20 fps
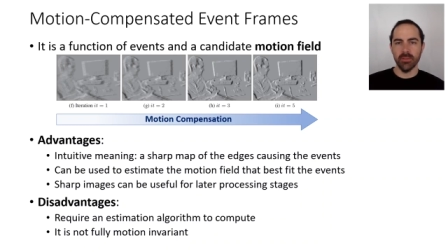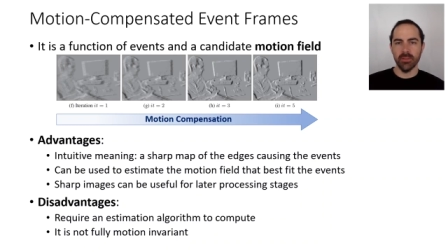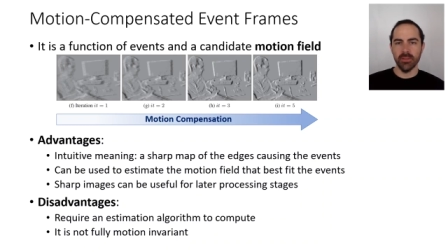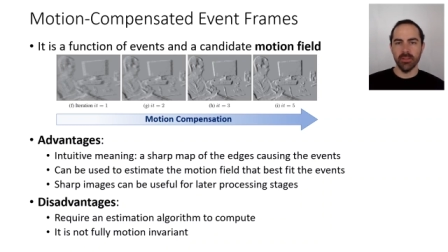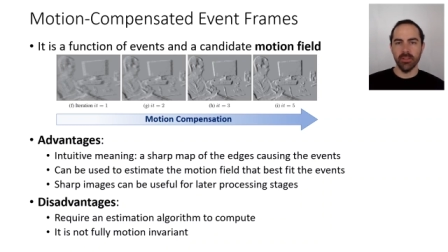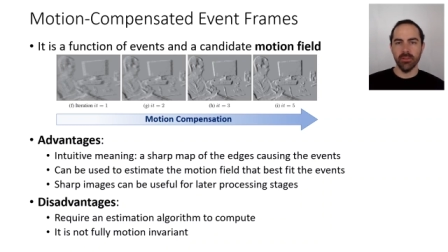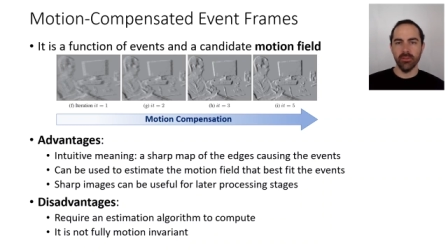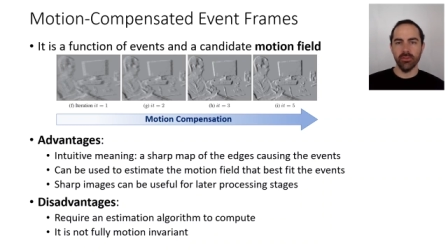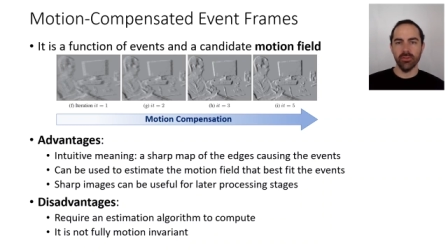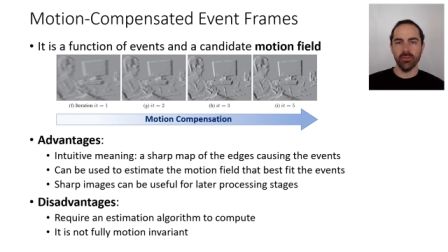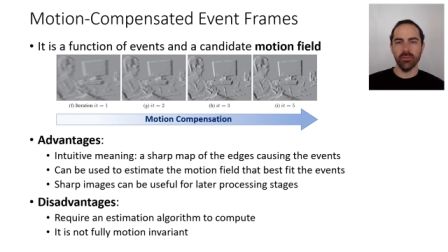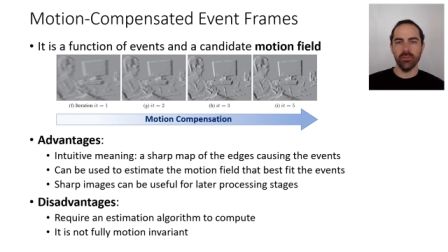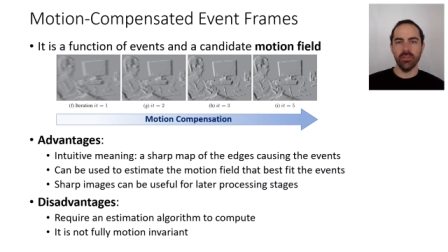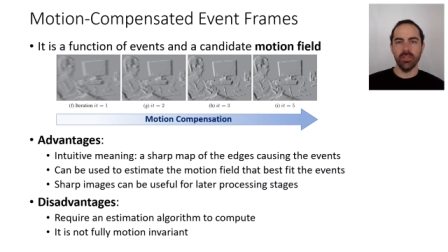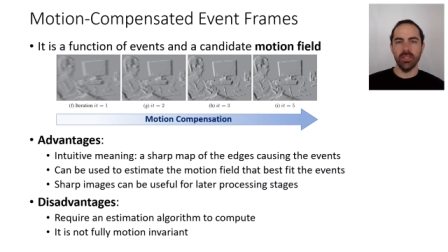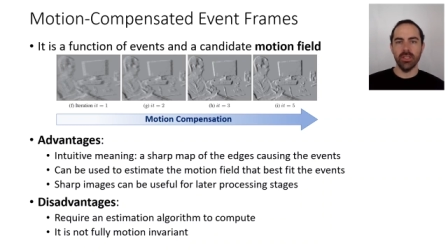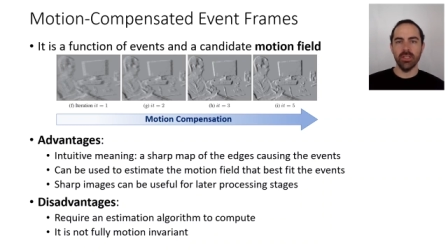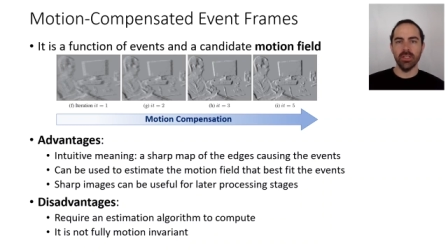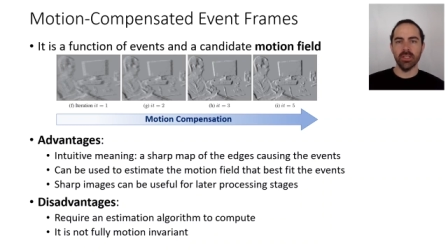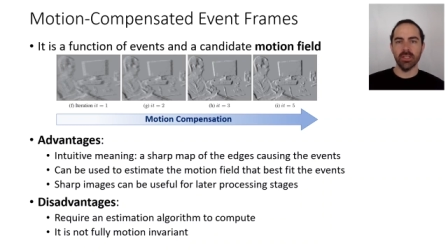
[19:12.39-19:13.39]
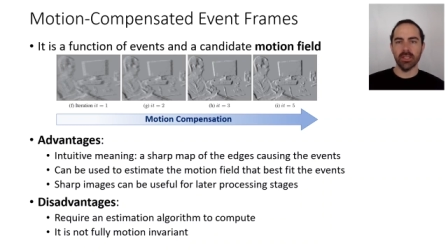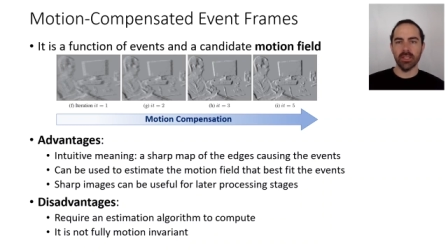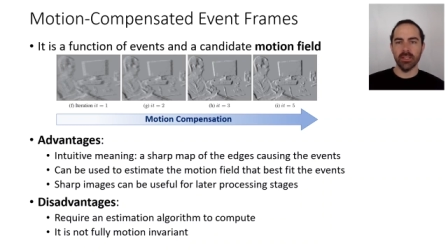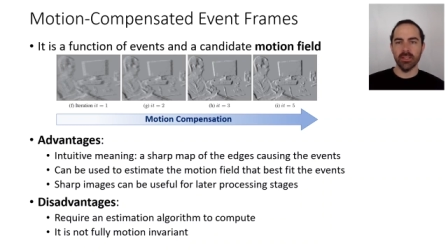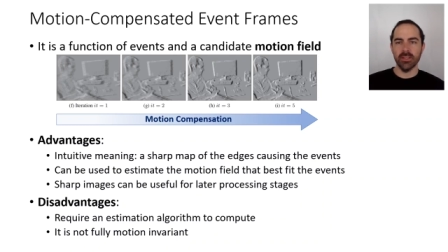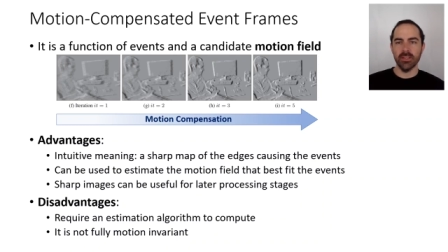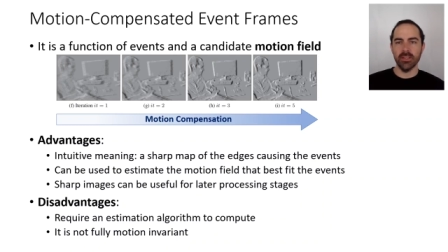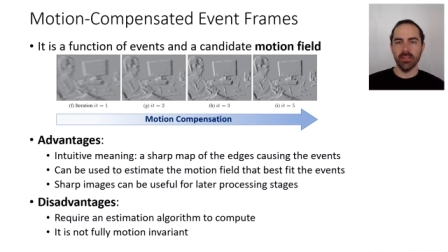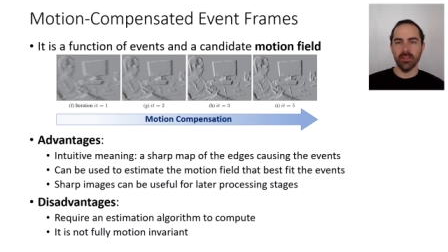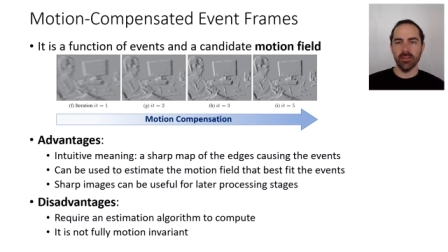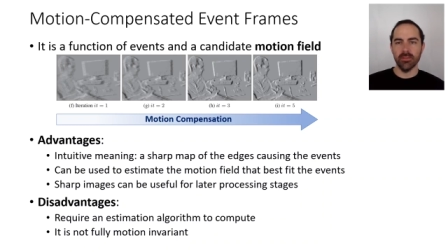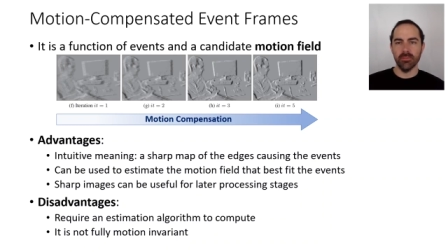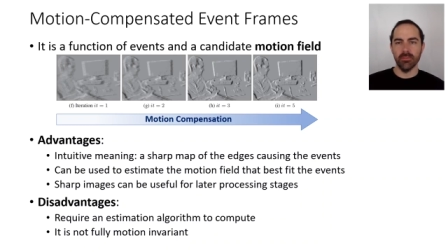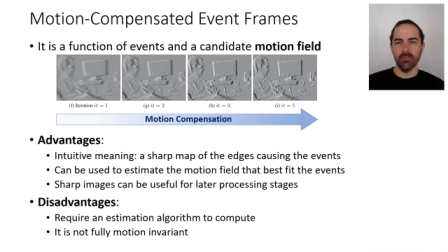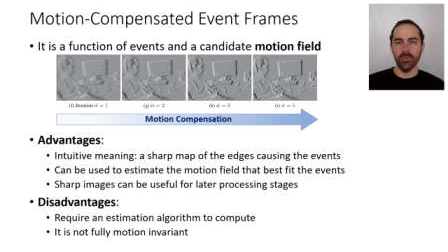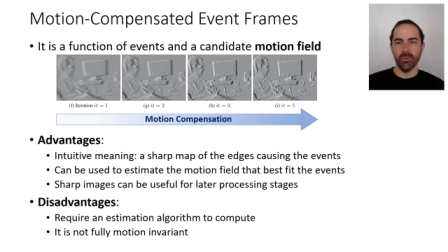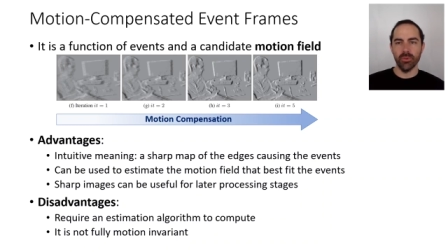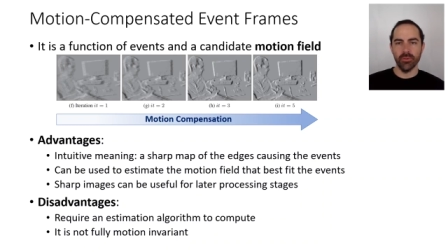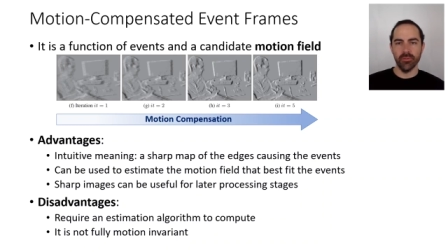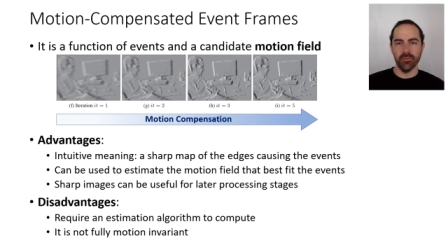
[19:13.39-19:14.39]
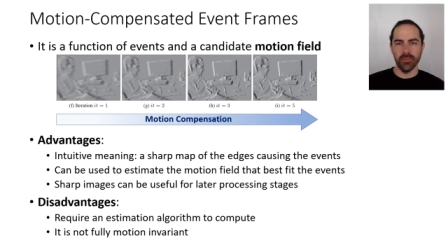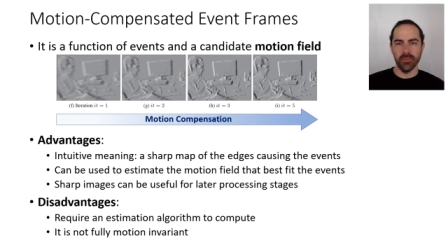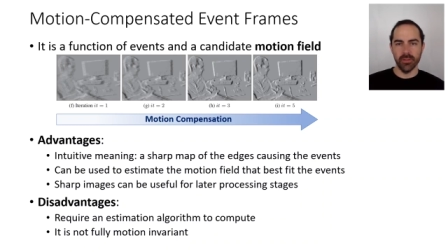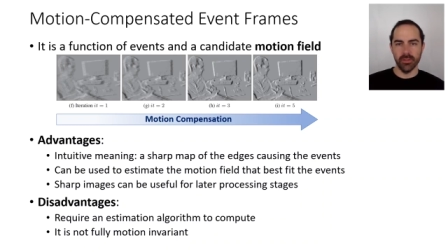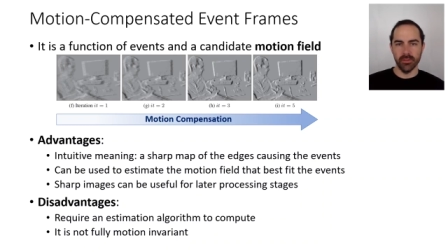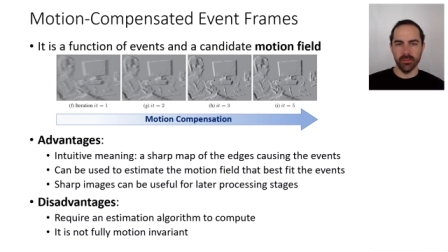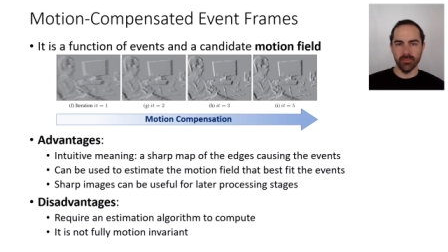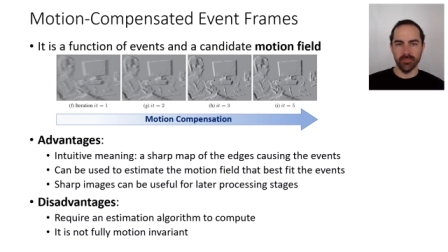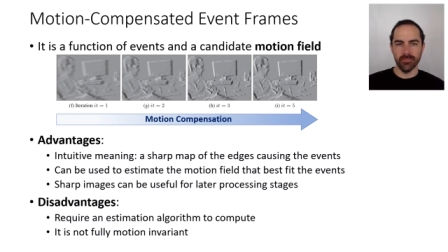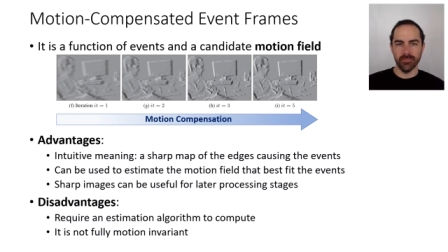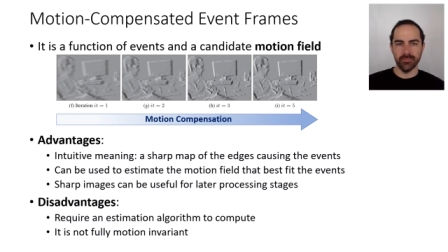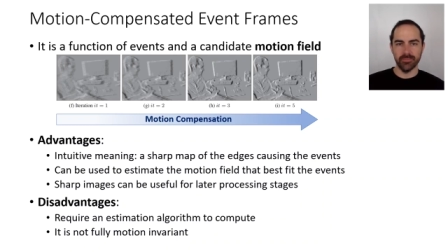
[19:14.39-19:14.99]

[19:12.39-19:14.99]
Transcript: but they also need a candidate motion field.